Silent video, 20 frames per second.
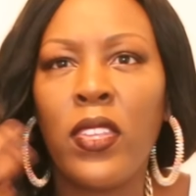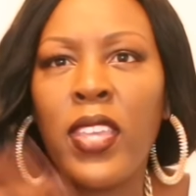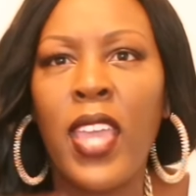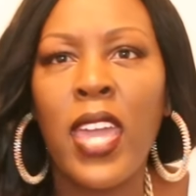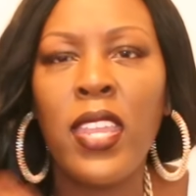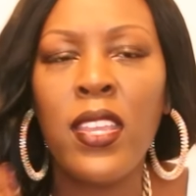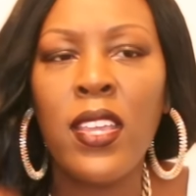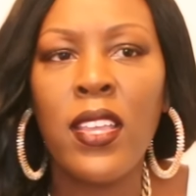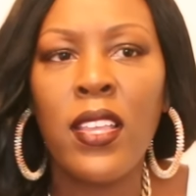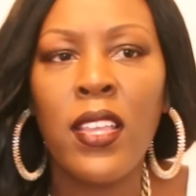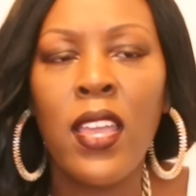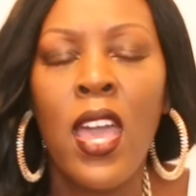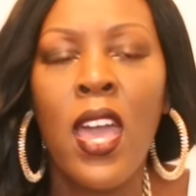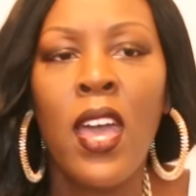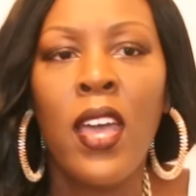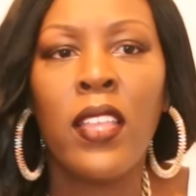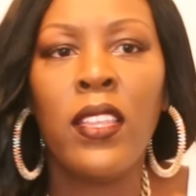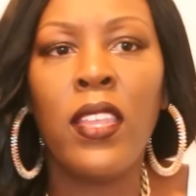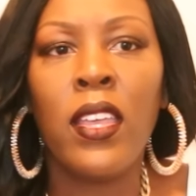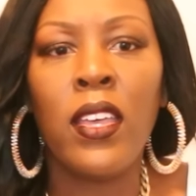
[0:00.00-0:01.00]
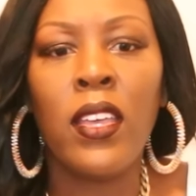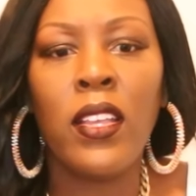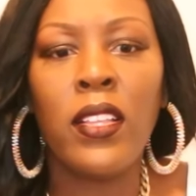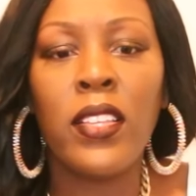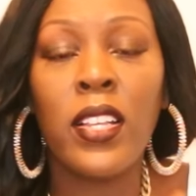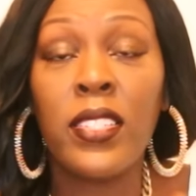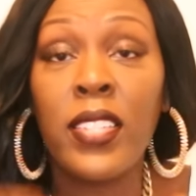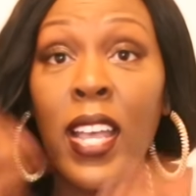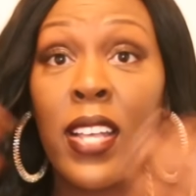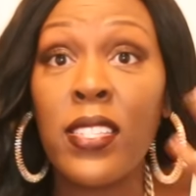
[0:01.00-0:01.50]
getting the
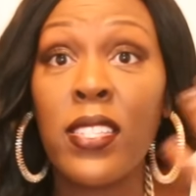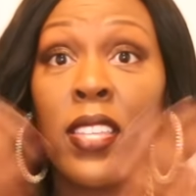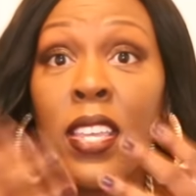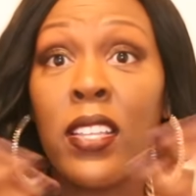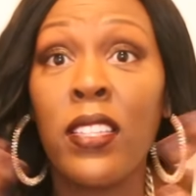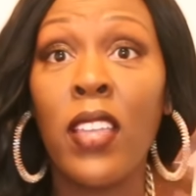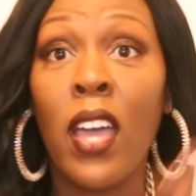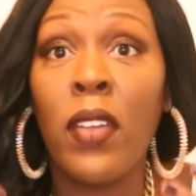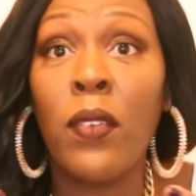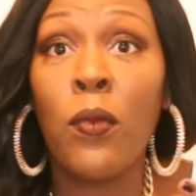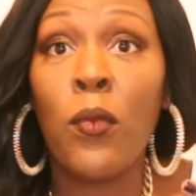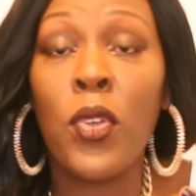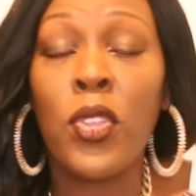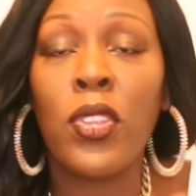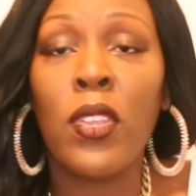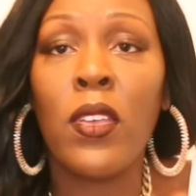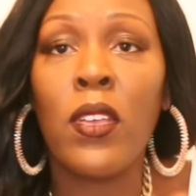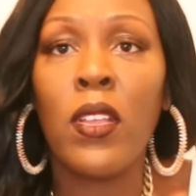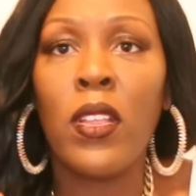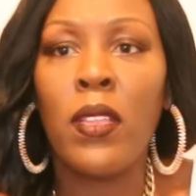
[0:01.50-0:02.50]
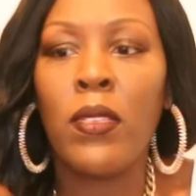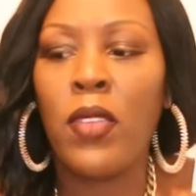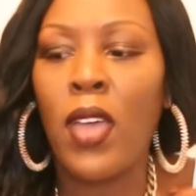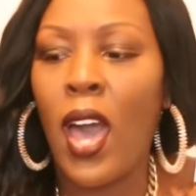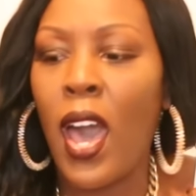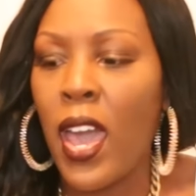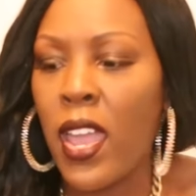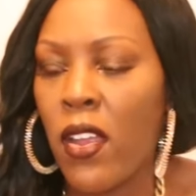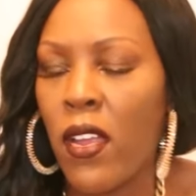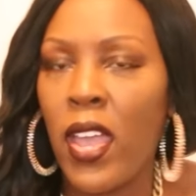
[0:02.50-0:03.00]
the testing done with the the
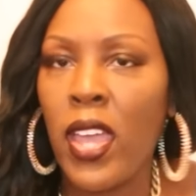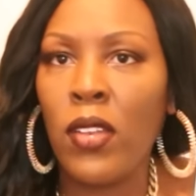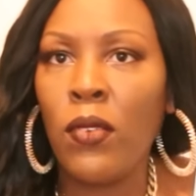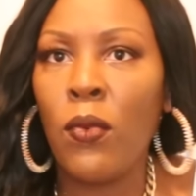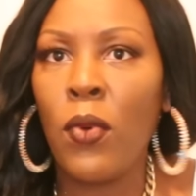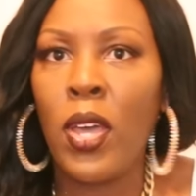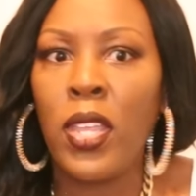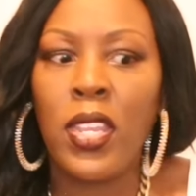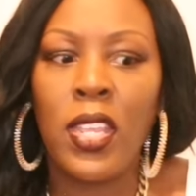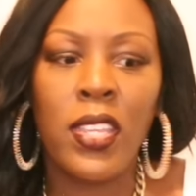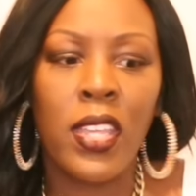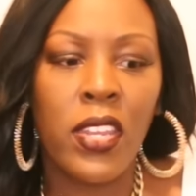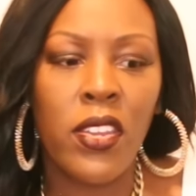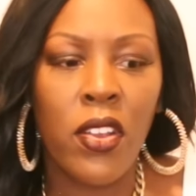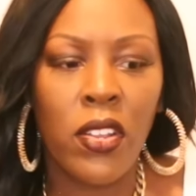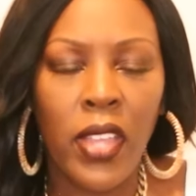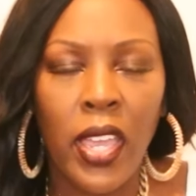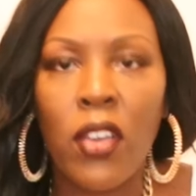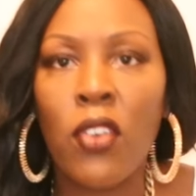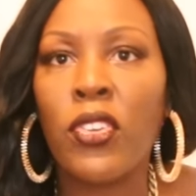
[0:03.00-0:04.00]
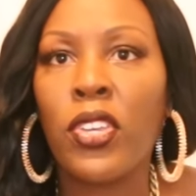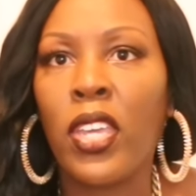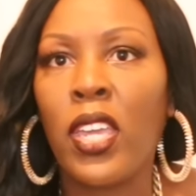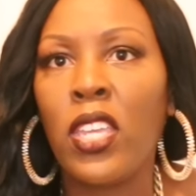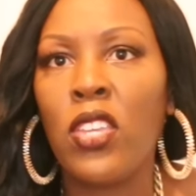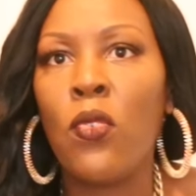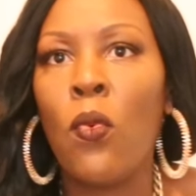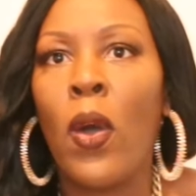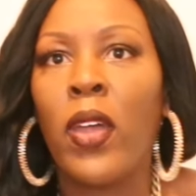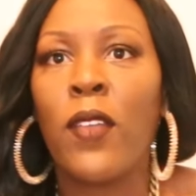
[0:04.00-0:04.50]
higher end one, and then you're like, okay,
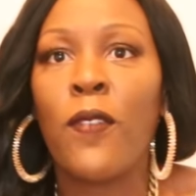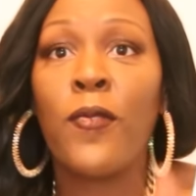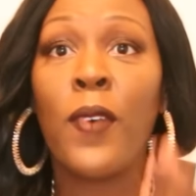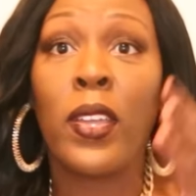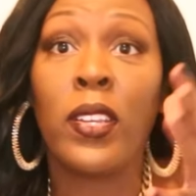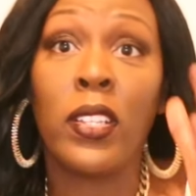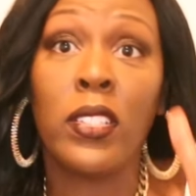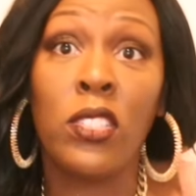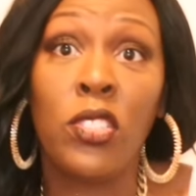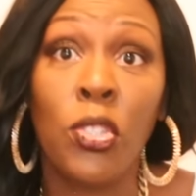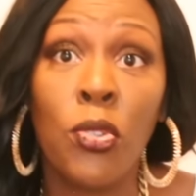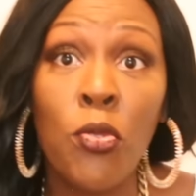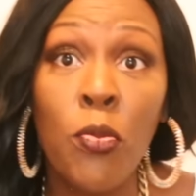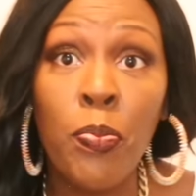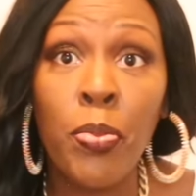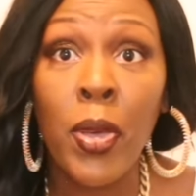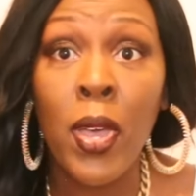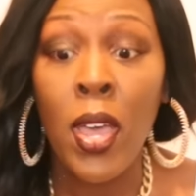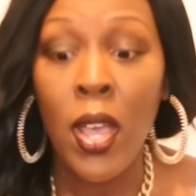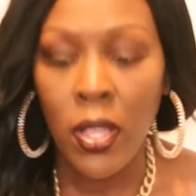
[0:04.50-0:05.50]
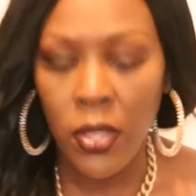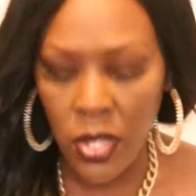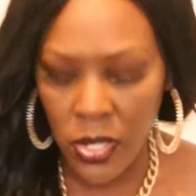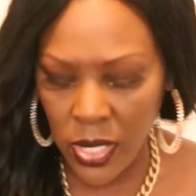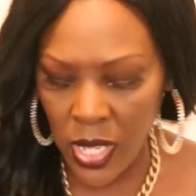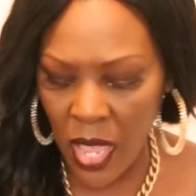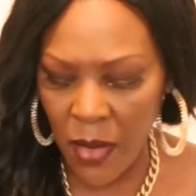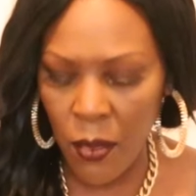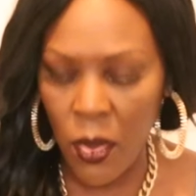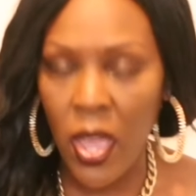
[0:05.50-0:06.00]
you want to find a dupe, the
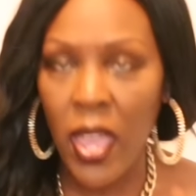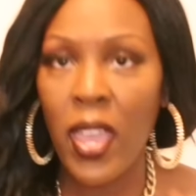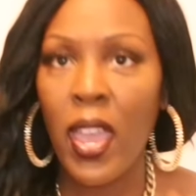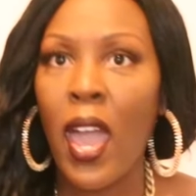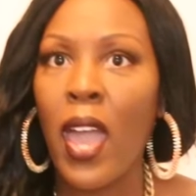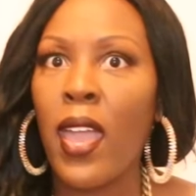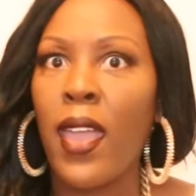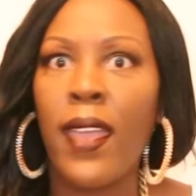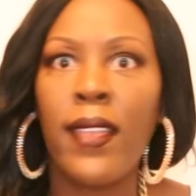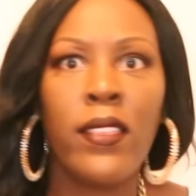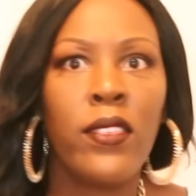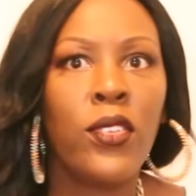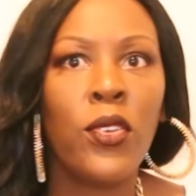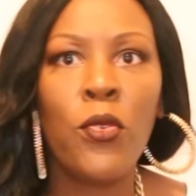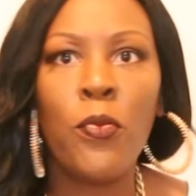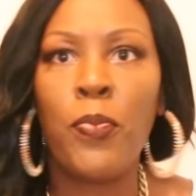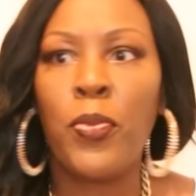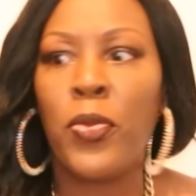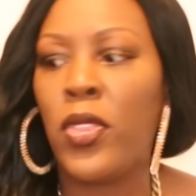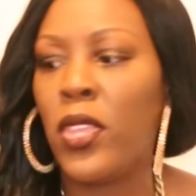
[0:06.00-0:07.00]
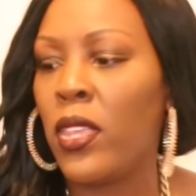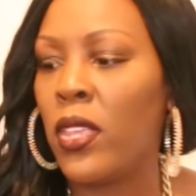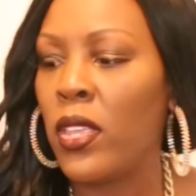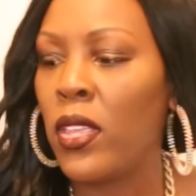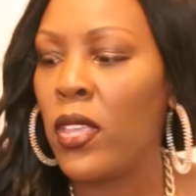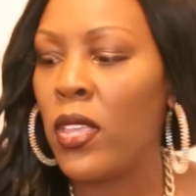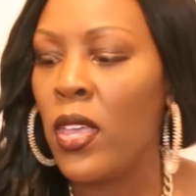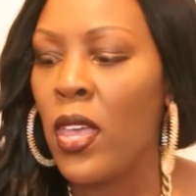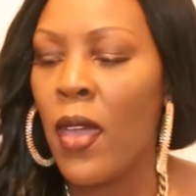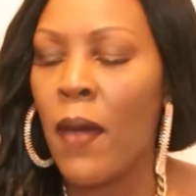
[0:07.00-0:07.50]
same way I duped
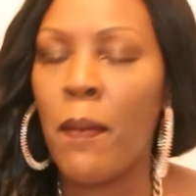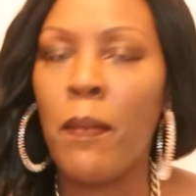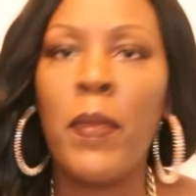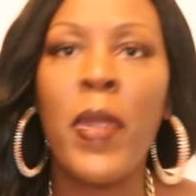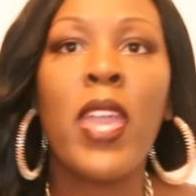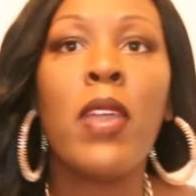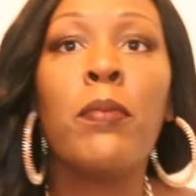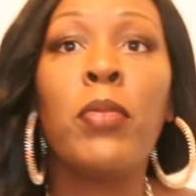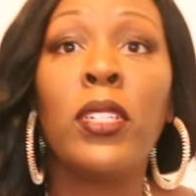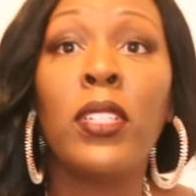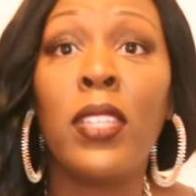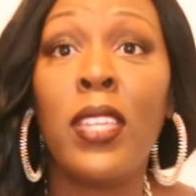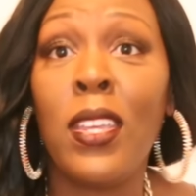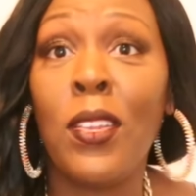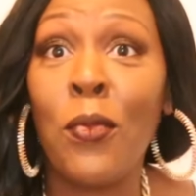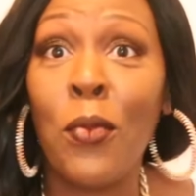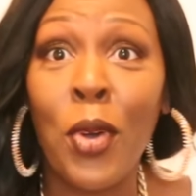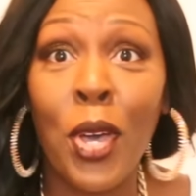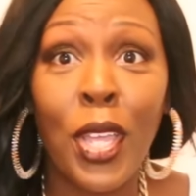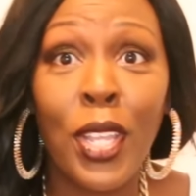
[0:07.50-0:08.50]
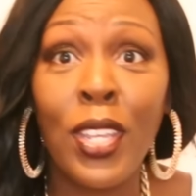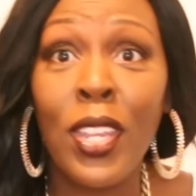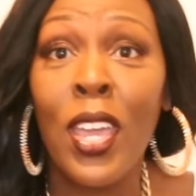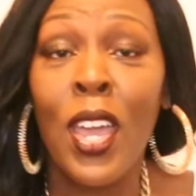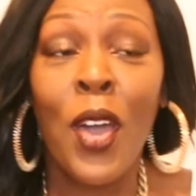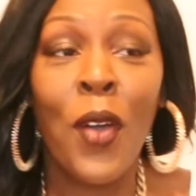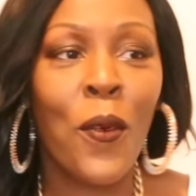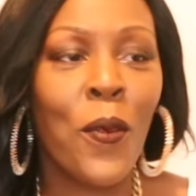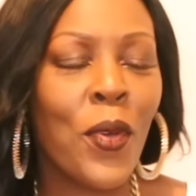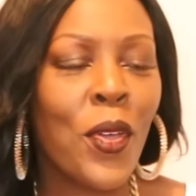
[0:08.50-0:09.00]
the Maybelline one
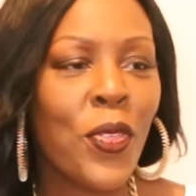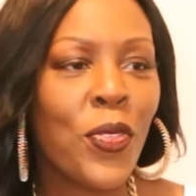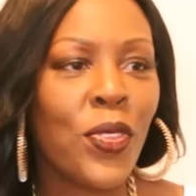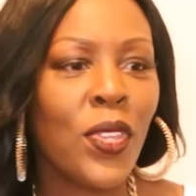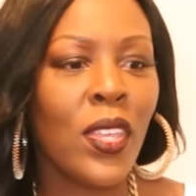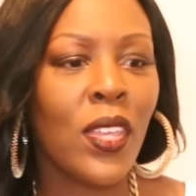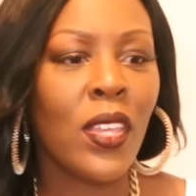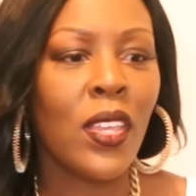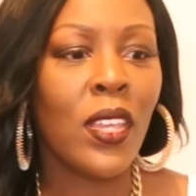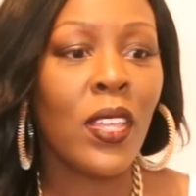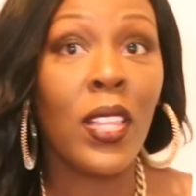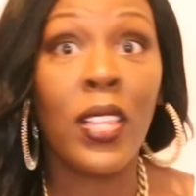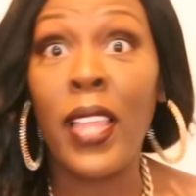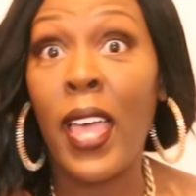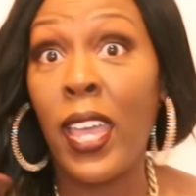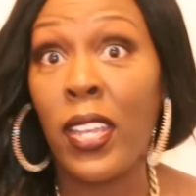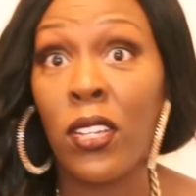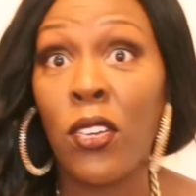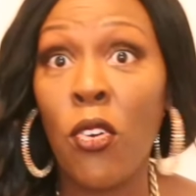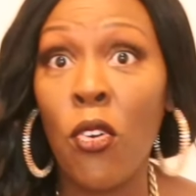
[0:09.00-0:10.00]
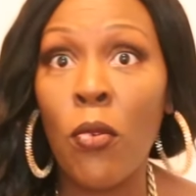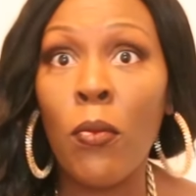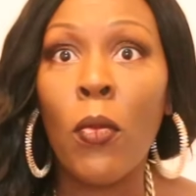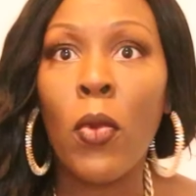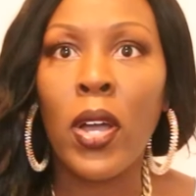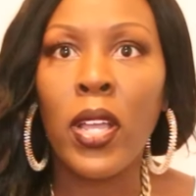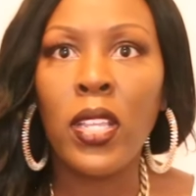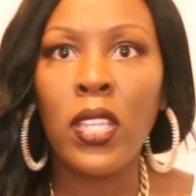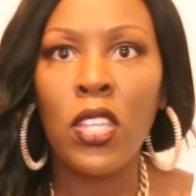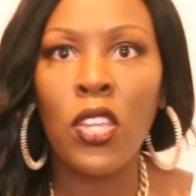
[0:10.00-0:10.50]
with the Lancôme
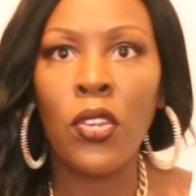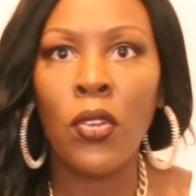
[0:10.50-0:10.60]
one.